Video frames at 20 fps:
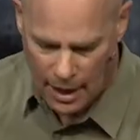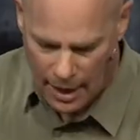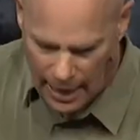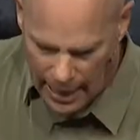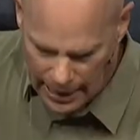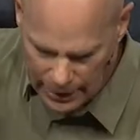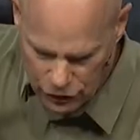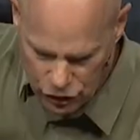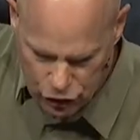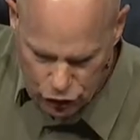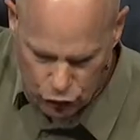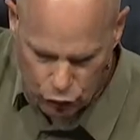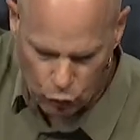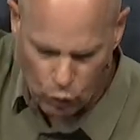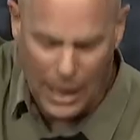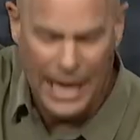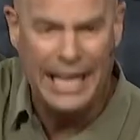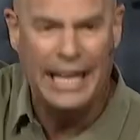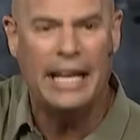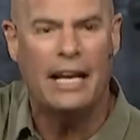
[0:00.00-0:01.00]
and
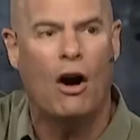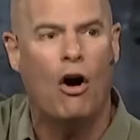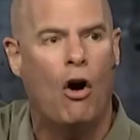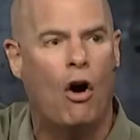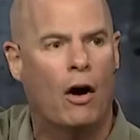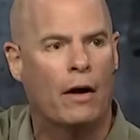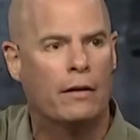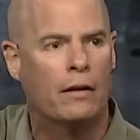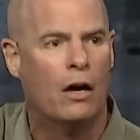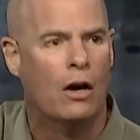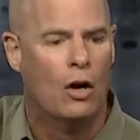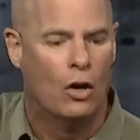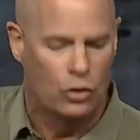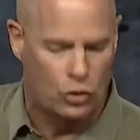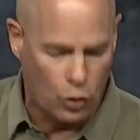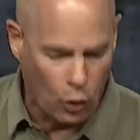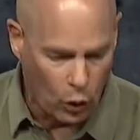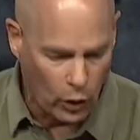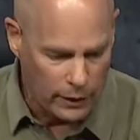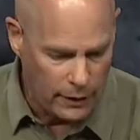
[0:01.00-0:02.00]
straining on
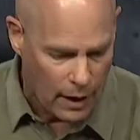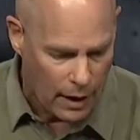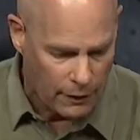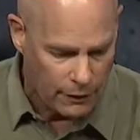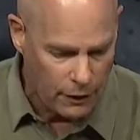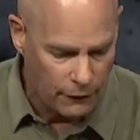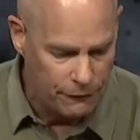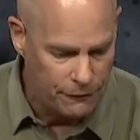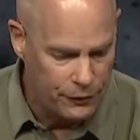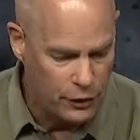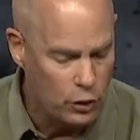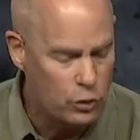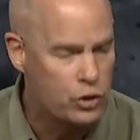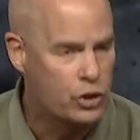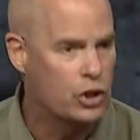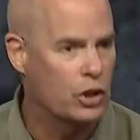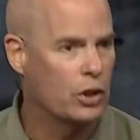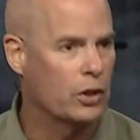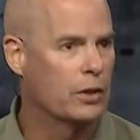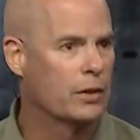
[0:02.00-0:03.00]
toward the
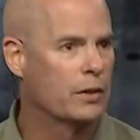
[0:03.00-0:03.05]
future.